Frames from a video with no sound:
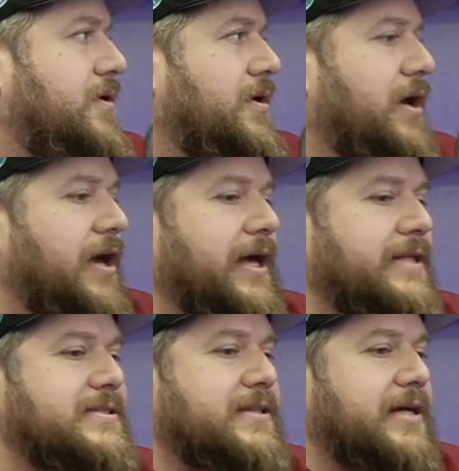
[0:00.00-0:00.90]
And
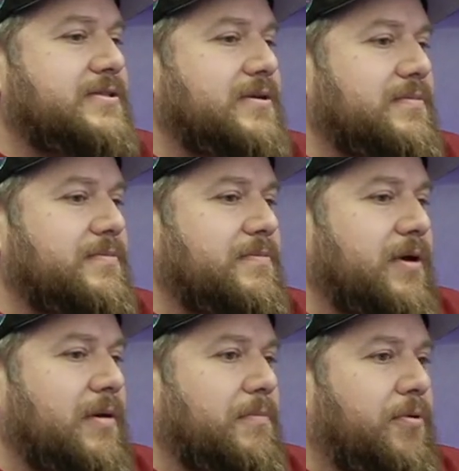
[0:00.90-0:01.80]
that's a
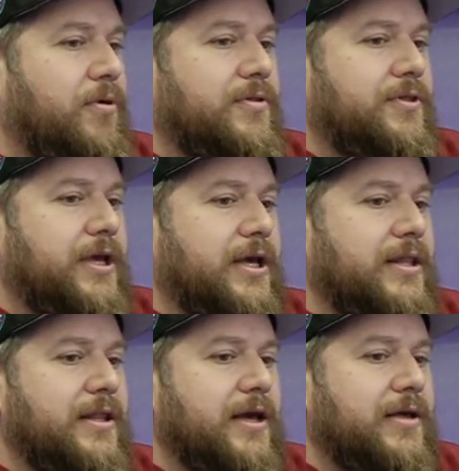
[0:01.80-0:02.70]
important thing.
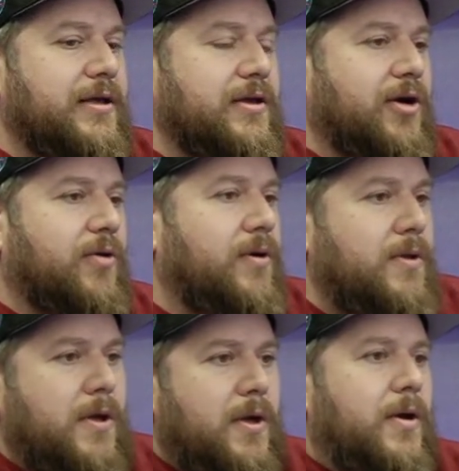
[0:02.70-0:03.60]
And
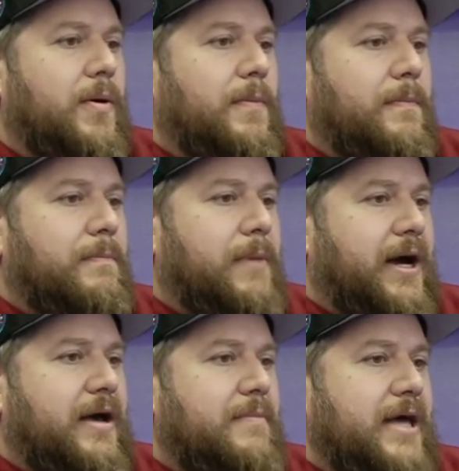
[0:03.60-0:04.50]

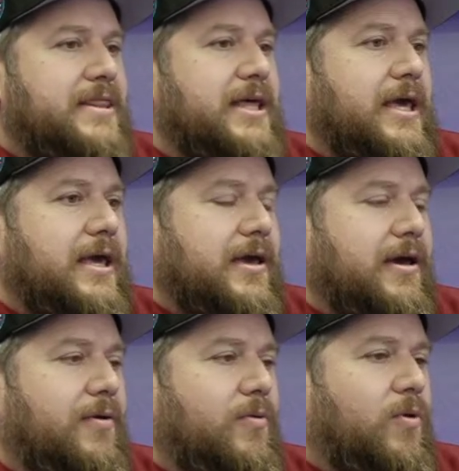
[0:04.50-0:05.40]
my thing
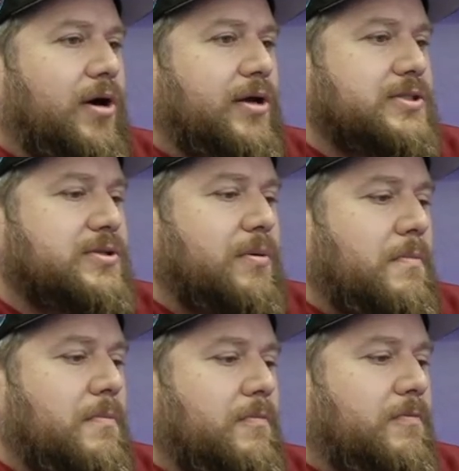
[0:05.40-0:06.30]
was
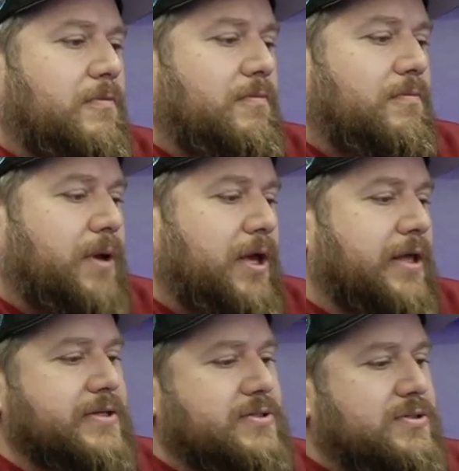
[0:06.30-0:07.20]
being in
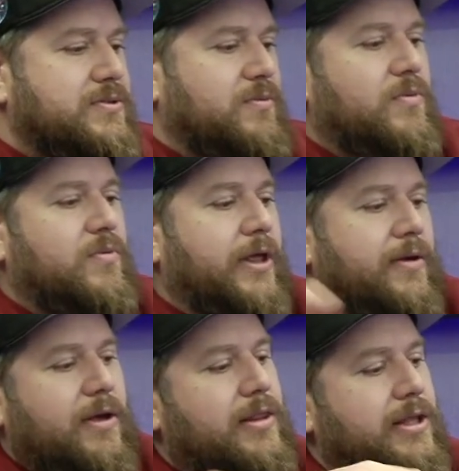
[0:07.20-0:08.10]

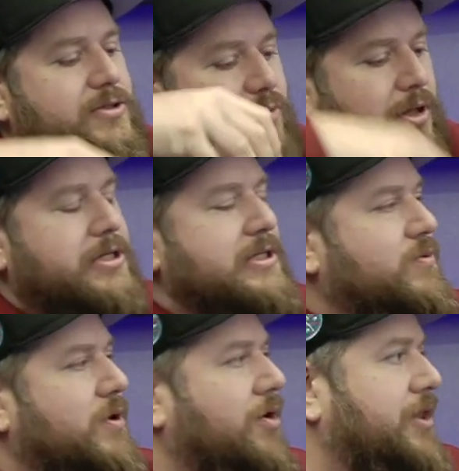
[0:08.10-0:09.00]
this religious
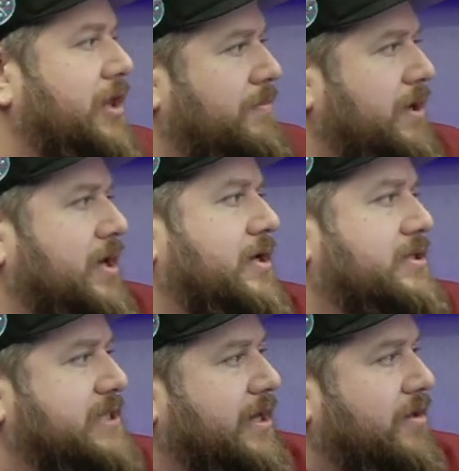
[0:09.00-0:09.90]
world and then being in a
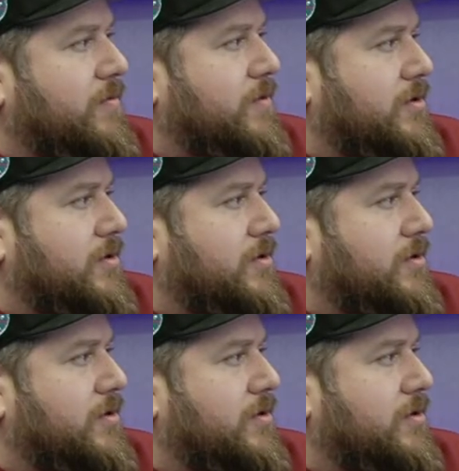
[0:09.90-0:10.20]
secular world.